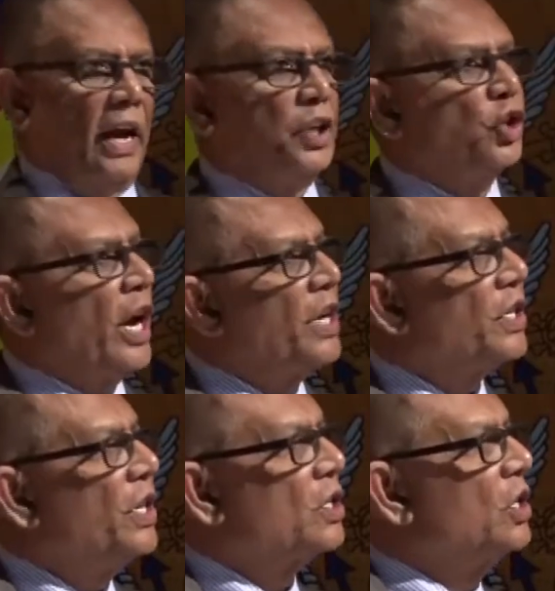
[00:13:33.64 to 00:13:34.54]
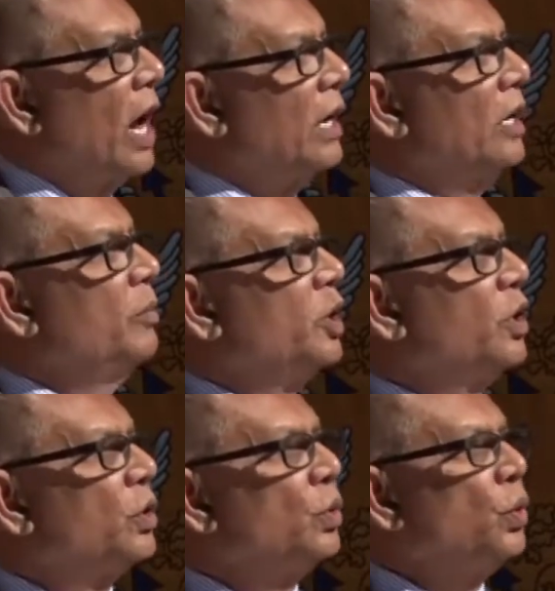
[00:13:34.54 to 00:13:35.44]
Education is not
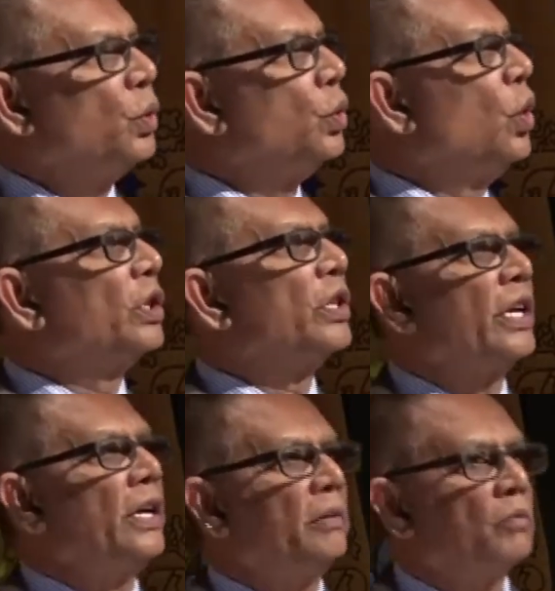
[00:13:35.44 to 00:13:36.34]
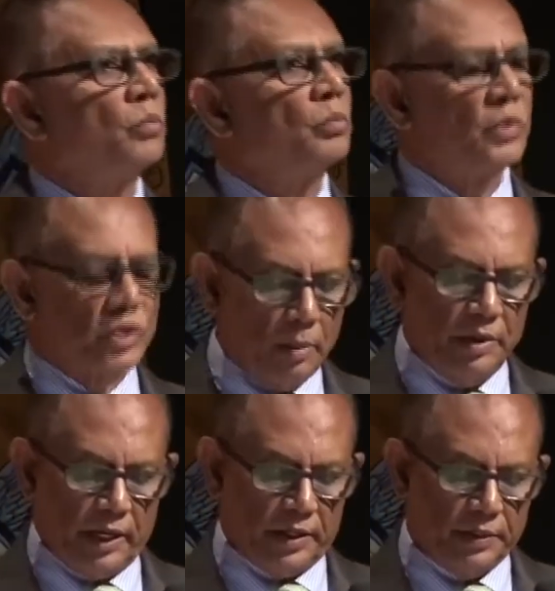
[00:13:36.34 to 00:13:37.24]
limited to 2 or 3
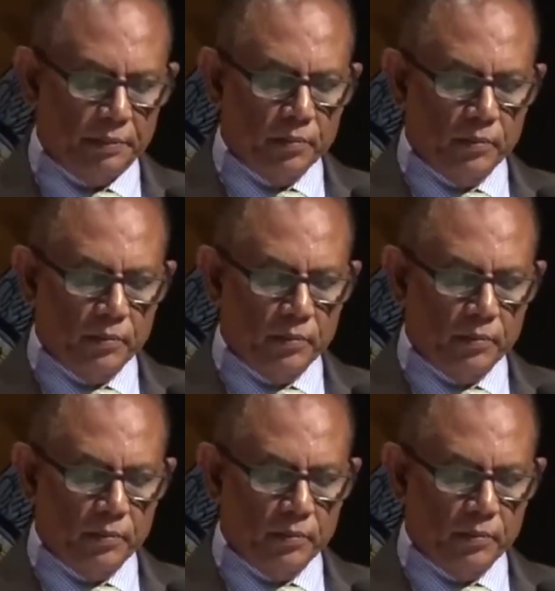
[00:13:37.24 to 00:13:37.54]
subjects.